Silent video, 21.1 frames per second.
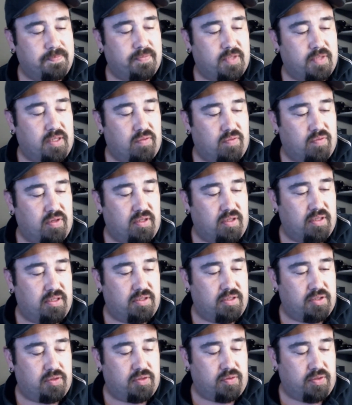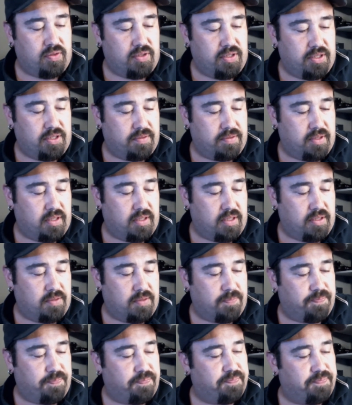Really enjoying it.
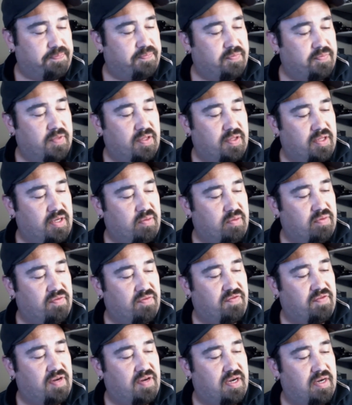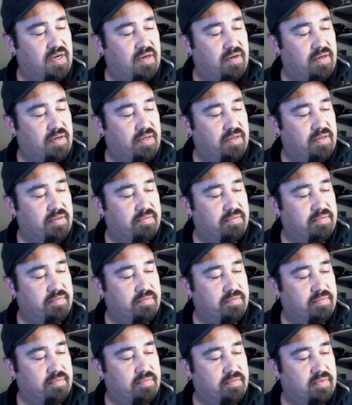Think we're firing,
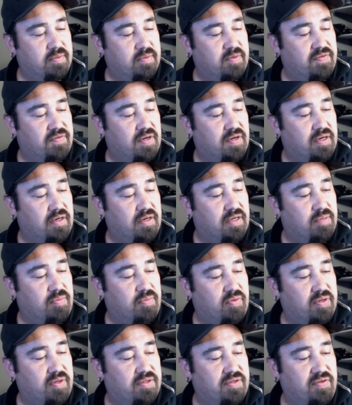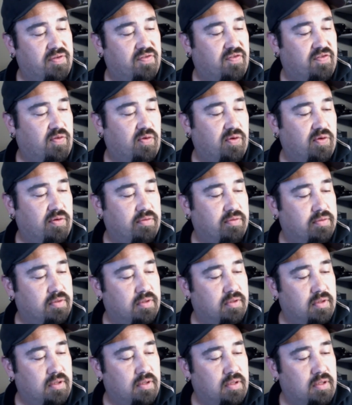what am I firing at? 0.24.
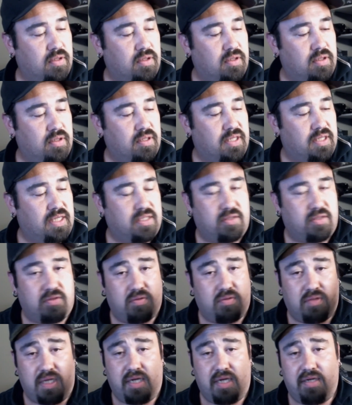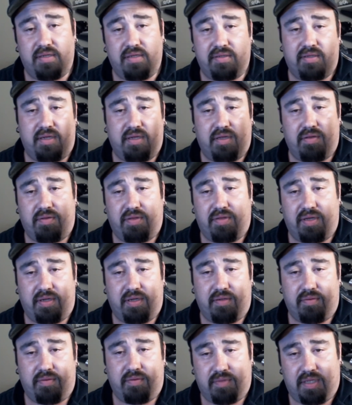That is the other
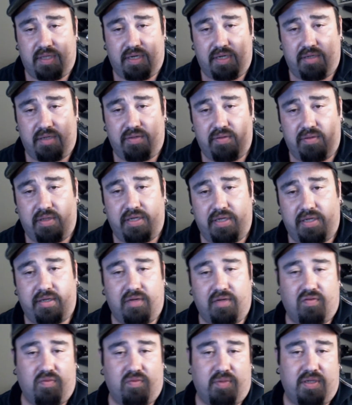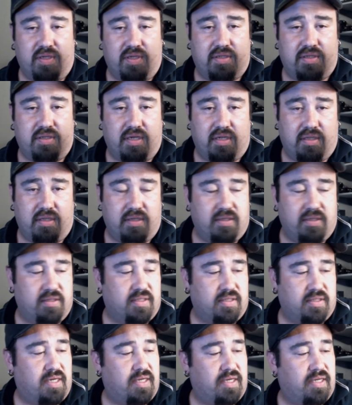thing that I do like over my Sigelli, is
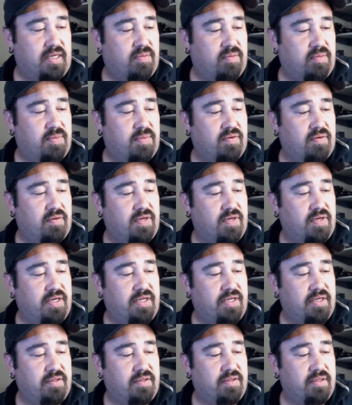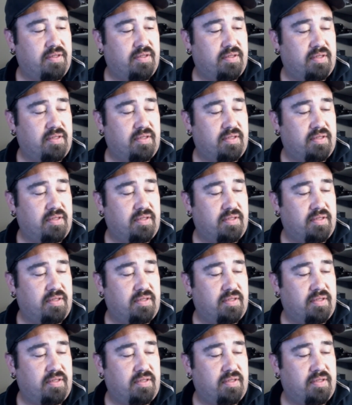that I get a better reading on this.